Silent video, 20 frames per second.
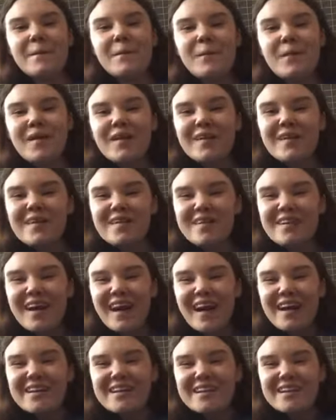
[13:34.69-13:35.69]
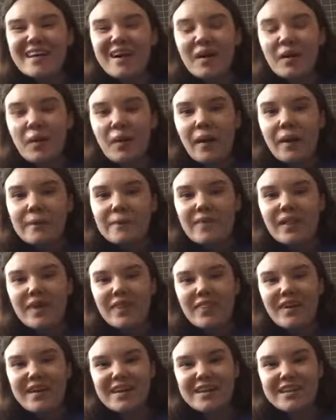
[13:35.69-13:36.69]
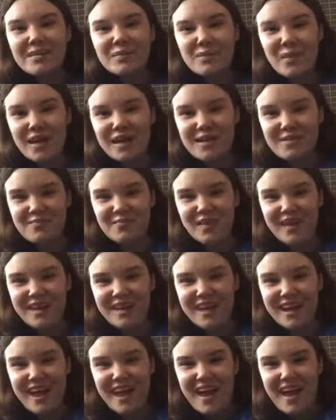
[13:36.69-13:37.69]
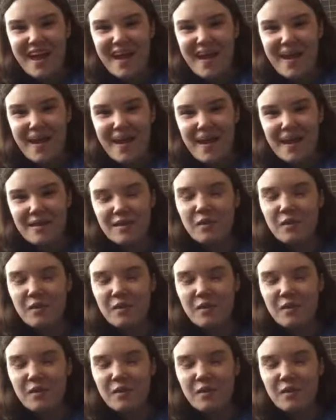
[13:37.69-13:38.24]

where I don't know um, they think it's a baseball game